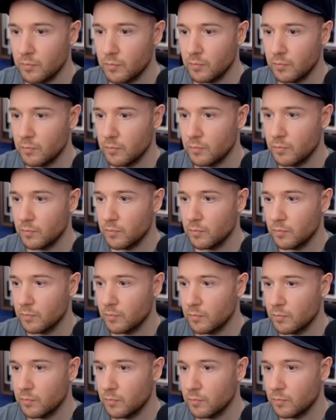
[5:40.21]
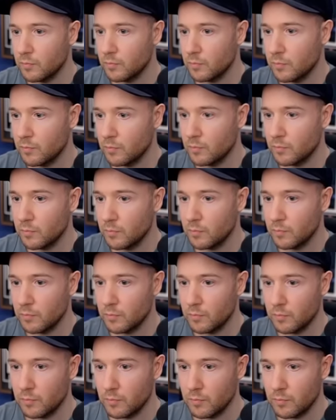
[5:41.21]

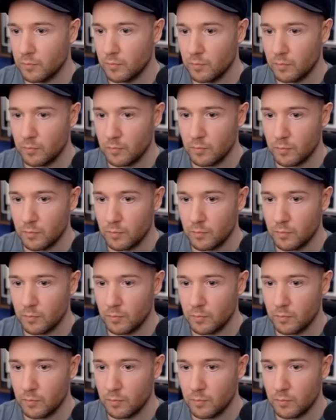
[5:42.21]
(silence)